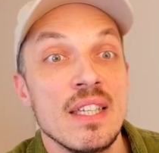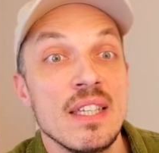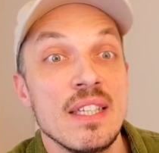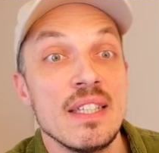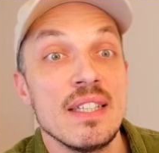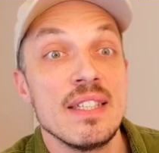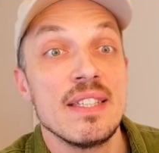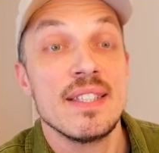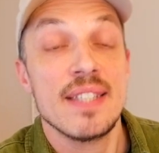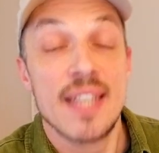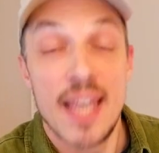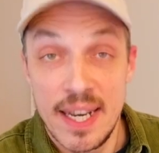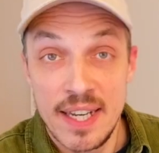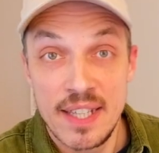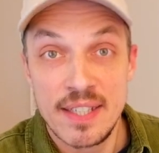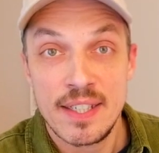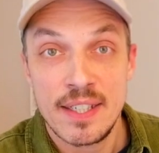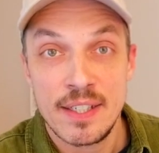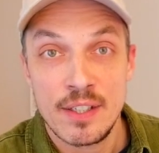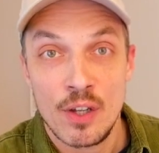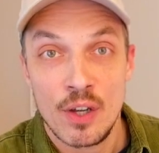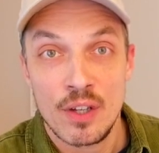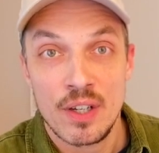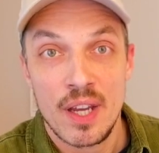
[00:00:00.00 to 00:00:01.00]

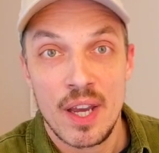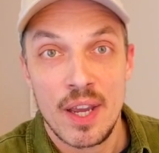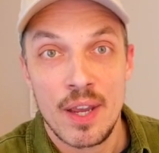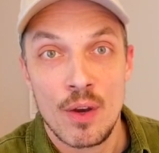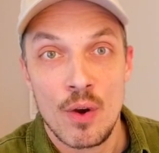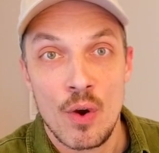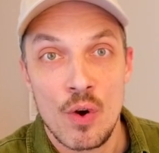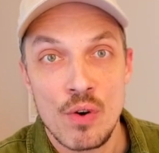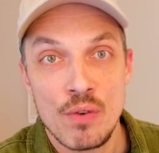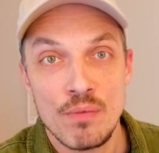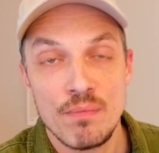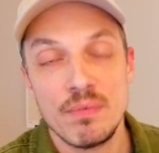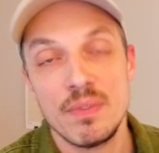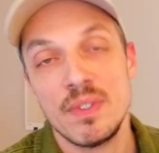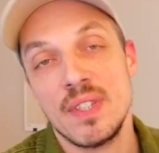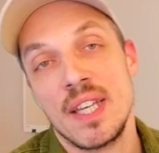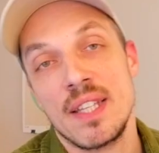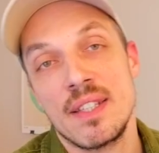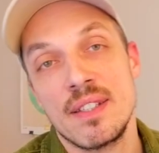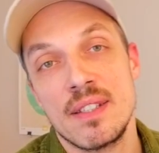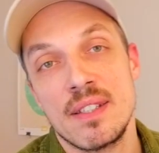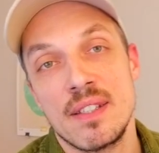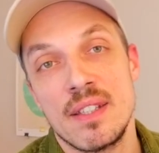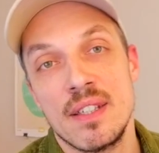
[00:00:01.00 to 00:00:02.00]
Sanity.io.
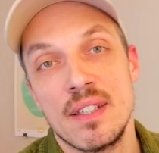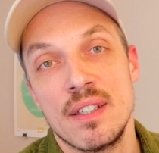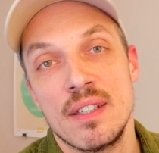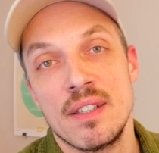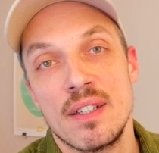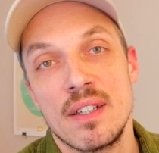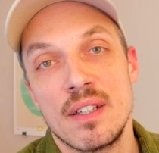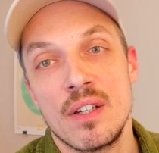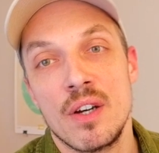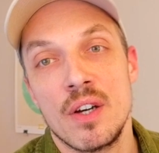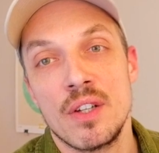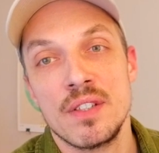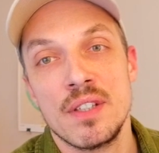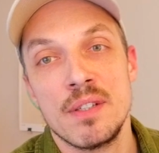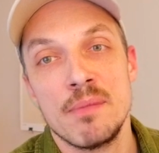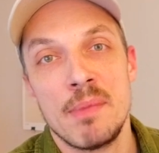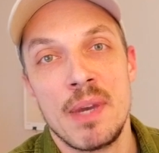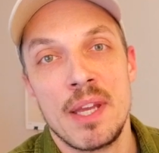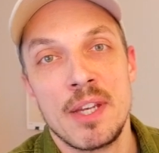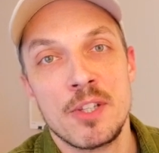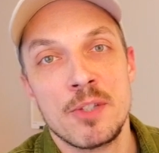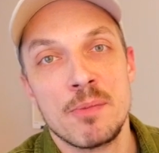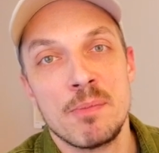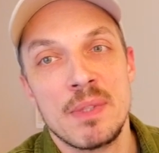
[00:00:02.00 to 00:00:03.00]
That's the content
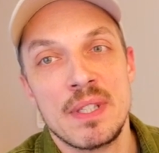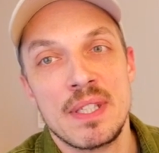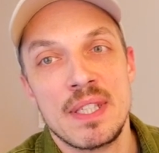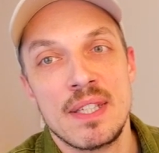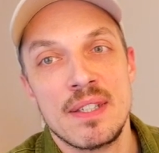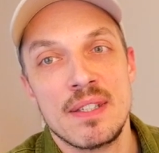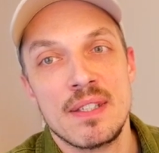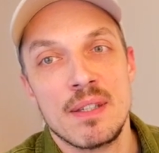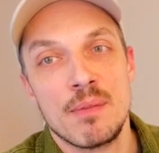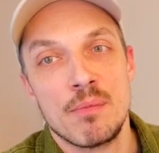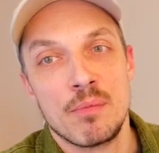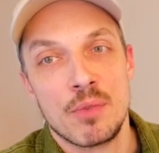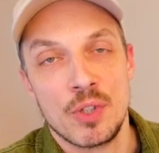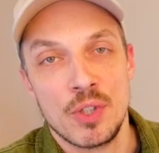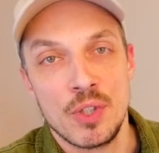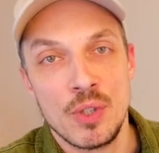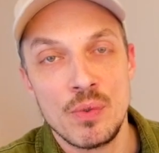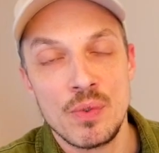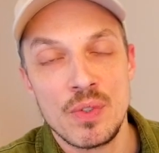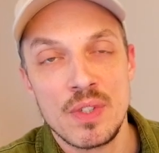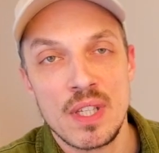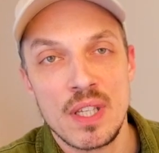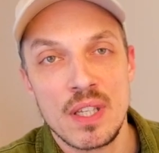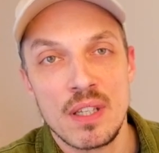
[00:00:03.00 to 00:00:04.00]
management system we're
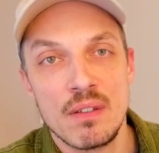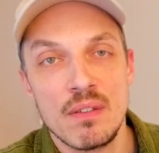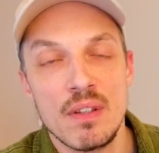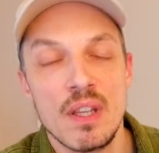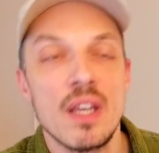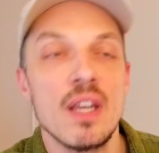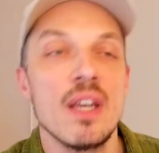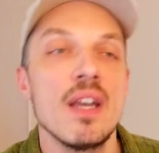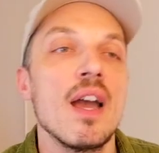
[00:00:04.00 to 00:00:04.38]
using.